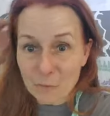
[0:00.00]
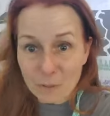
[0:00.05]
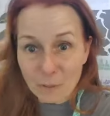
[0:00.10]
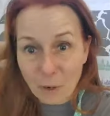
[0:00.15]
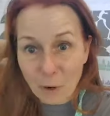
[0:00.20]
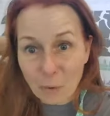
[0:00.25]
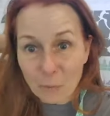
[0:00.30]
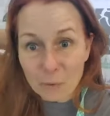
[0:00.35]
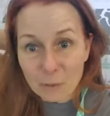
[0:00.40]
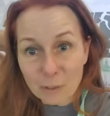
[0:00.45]
the
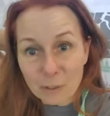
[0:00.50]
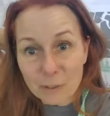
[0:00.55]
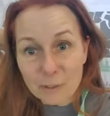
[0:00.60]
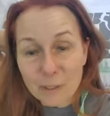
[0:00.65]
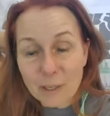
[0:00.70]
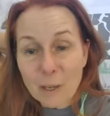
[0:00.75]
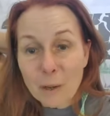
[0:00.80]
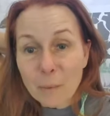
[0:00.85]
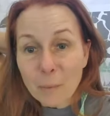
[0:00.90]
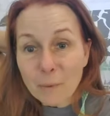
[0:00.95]
owner?
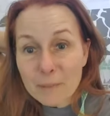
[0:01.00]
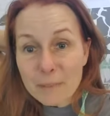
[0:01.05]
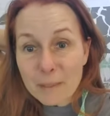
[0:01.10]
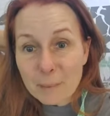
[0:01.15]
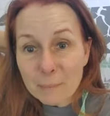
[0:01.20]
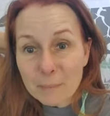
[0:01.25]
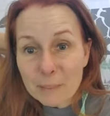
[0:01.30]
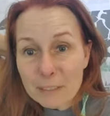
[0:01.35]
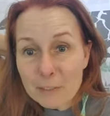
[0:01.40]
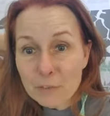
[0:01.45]
What
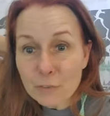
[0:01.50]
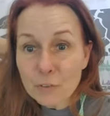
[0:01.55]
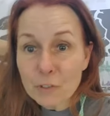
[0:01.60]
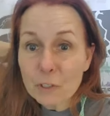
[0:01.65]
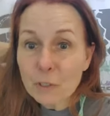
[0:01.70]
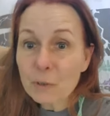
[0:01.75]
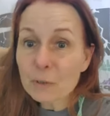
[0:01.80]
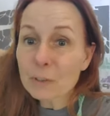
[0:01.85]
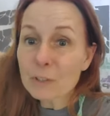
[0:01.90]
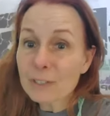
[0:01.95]
that means for
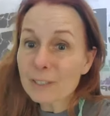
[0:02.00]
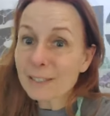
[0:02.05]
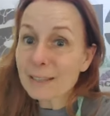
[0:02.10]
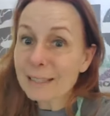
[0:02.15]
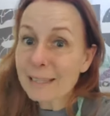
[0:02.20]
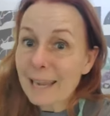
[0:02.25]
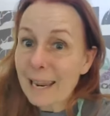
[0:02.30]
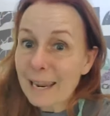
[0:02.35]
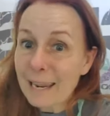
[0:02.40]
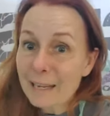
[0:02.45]
the owner is that
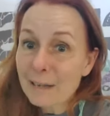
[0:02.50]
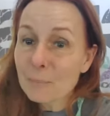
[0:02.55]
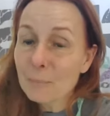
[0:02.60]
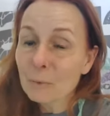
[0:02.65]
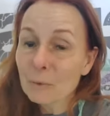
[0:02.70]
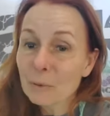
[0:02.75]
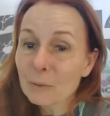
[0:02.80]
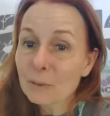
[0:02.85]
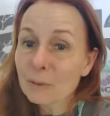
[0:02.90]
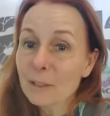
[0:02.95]
the
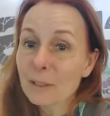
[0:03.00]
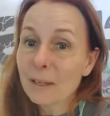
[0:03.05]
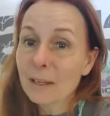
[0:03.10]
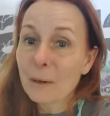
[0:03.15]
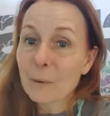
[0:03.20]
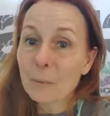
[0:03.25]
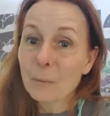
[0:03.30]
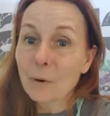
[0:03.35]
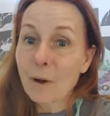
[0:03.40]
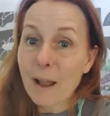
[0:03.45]
animal
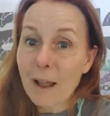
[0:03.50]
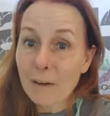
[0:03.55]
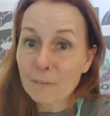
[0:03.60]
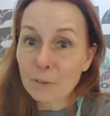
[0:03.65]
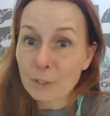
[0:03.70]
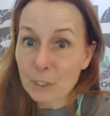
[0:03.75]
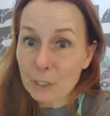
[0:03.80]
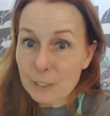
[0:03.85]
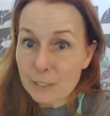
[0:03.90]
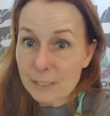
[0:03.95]
will
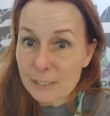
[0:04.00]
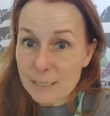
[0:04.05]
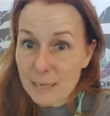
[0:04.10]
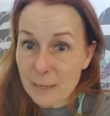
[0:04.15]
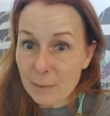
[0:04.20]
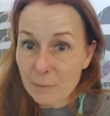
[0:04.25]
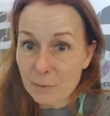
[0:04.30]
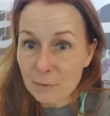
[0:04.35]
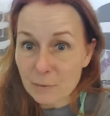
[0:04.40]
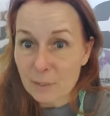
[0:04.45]
have
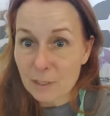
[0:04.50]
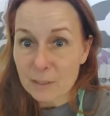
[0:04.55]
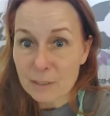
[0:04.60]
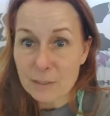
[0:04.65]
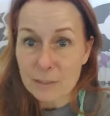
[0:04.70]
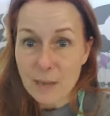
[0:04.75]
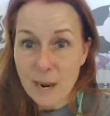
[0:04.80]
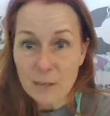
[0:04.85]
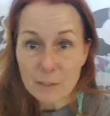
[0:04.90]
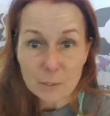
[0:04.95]
that the
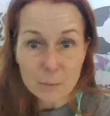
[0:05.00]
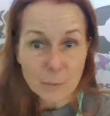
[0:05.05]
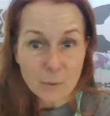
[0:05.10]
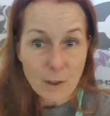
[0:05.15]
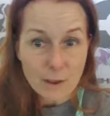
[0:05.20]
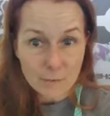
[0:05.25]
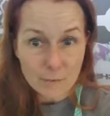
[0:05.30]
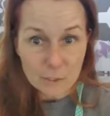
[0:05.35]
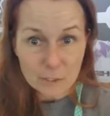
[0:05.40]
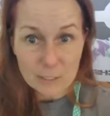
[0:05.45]
doctor will
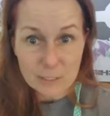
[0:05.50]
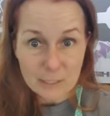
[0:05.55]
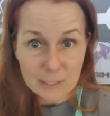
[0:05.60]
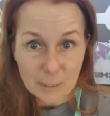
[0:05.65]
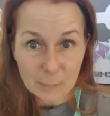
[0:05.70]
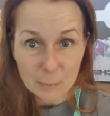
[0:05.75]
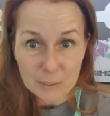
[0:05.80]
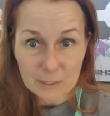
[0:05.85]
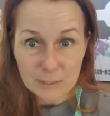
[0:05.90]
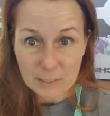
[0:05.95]
have good
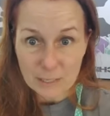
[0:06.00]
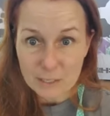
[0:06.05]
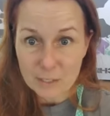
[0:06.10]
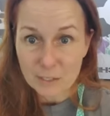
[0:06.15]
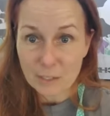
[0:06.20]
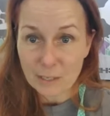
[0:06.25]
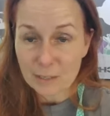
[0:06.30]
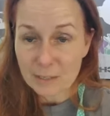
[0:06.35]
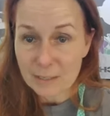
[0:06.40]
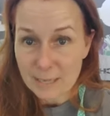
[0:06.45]

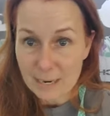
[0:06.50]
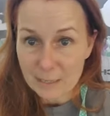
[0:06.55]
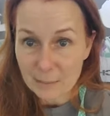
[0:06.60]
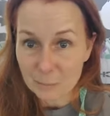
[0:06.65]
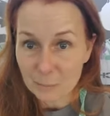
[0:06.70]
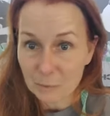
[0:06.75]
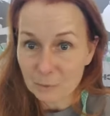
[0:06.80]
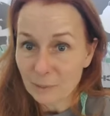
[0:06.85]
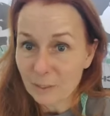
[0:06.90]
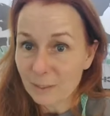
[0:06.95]
stabilization on the
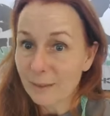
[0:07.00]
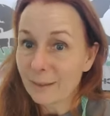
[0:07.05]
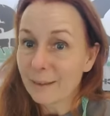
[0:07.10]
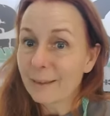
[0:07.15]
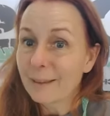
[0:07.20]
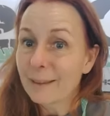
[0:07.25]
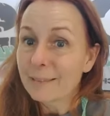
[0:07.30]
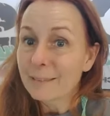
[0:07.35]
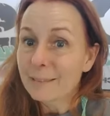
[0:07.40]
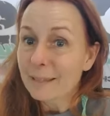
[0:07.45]
animal.
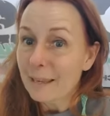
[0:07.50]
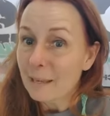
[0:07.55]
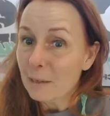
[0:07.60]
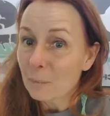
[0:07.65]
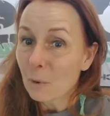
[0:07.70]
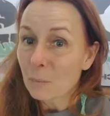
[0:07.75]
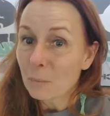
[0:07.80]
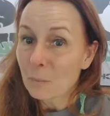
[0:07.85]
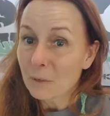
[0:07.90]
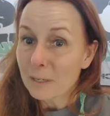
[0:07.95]
The
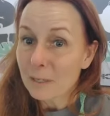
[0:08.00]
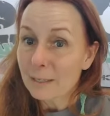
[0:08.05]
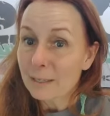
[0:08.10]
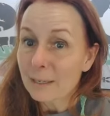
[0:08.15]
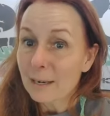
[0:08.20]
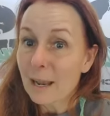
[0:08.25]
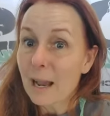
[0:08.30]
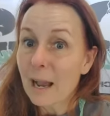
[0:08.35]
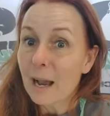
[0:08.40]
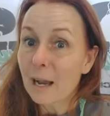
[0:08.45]
animal will
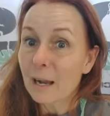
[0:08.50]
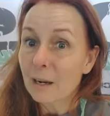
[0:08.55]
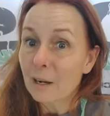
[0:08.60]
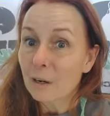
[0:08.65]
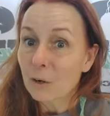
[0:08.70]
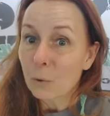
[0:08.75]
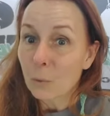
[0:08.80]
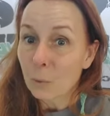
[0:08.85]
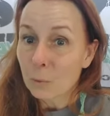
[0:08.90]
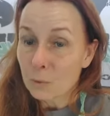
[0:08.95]
get a
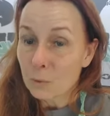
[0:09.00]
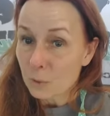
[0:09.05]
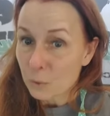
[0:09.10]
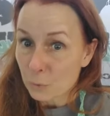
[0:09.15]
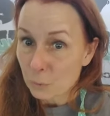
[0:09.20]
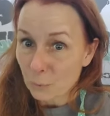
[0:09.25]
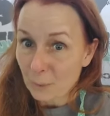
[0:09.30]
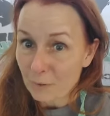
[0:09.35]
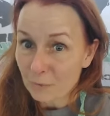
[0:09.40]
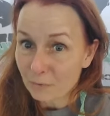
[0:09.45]

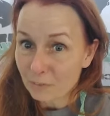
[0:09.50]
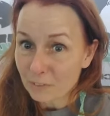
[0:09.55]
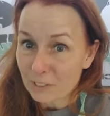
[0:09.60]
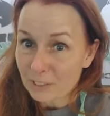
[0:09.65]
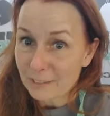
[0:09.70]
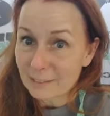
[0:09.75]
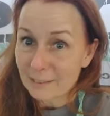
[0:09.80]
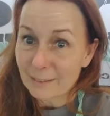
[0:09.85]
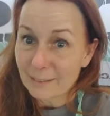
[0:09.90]
swift